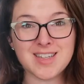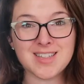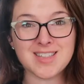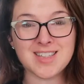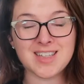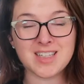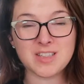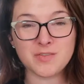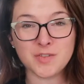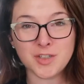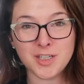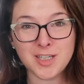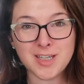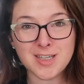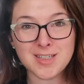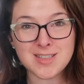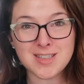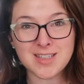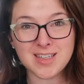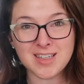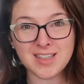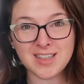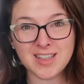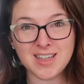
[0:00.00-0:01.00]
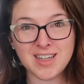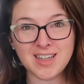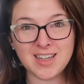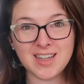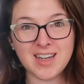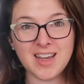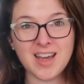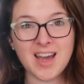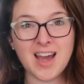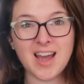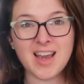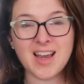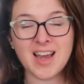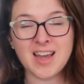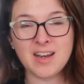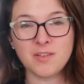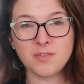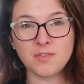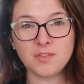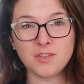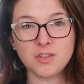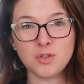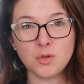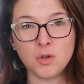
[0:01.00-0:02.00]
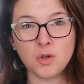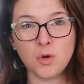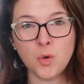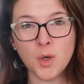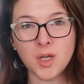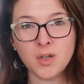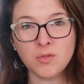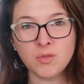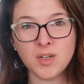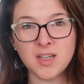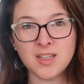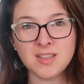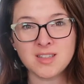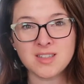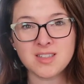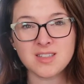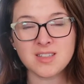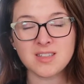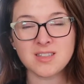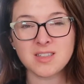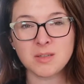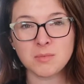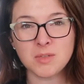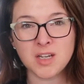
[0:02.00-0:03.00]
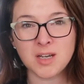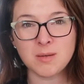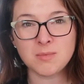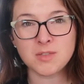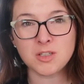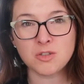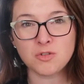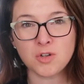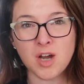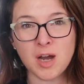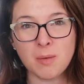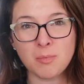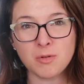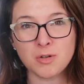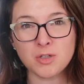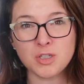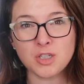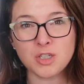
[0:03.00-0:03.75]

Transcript: is that it's very easy to clean. I kind of do a quick rinse, sometimes a drop or